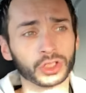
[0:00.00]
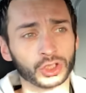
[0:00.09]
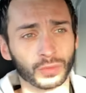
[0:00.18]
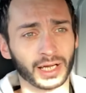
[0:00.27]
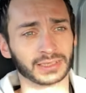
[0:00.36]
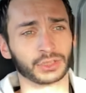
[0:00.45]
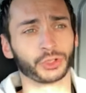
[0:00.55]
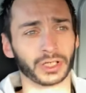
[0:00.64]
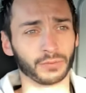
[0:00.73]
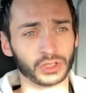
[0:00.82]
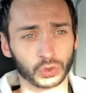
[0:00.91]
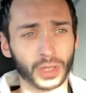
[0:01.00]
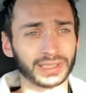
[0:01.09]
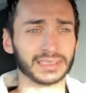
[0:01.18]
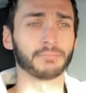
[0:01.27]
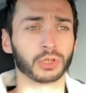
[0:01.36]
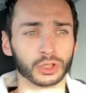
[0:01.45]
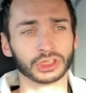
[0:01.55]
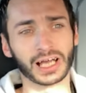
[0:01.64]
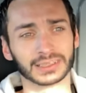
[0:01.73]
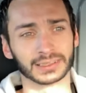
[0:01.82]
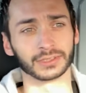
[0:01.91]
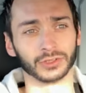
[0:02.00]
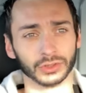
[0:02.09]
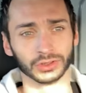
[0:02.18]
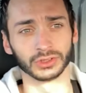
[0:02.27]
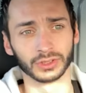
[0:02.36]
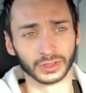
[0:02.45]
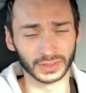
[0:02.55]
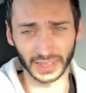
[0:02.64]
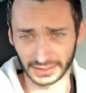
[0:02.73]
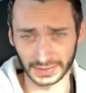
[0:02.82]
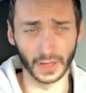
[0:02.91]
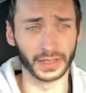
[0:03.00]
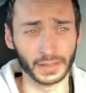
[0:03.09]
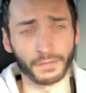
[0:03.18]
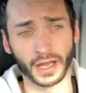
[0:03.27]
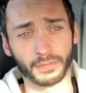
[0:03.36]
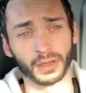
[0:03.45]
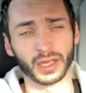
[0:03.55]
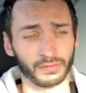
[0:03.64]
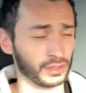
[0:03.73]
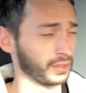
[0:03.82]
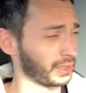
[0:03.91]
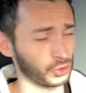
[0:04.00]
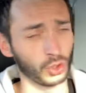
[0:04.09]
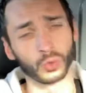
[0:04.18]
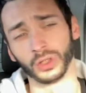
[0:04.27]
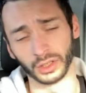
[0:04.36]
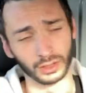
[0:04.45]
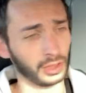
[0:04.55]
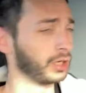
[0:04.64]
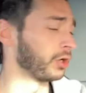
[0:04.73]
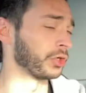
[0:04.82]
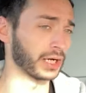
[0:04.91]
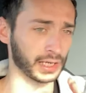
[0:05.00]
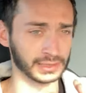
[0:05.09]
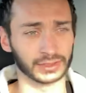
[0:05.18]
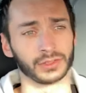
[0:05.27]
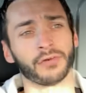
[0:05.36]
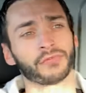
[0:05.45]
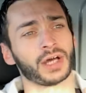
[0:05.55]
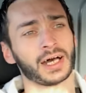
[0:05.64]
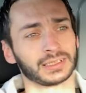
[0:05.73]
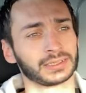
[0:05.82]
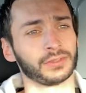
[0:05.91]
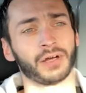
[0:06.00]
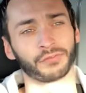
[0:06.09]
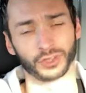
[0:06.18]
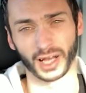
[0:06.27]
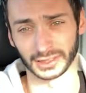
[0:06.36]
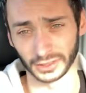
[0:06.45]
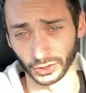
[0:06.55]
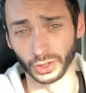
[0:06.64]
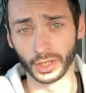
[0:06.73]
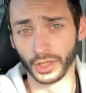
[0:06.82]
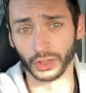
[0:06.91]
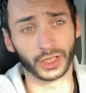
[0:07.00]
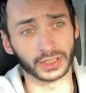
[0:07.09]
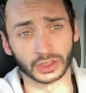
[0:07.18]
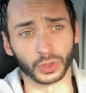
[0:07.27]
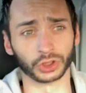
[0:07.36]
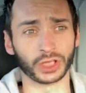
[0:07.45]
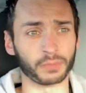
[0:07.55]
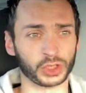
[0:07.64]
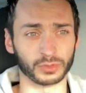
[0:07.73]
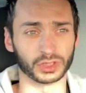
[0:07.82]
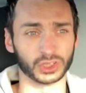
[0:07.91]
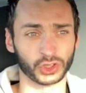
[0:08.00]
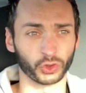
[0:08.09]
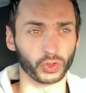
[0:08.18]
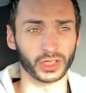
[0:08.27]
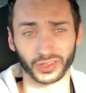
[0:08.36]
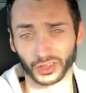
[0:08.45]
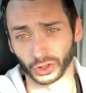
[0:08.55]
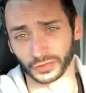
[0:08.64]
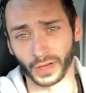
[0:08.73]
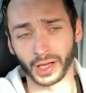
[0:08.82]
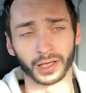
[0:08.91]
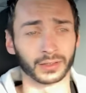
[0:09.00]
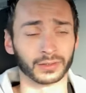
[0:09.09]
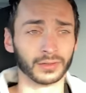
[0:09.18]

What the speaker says: of the top guys are training with 20 plus articles. That's solidifying behaviour. That dog will alert on article after article after article. You get to the World Championships and there's 3 and the dog's fine.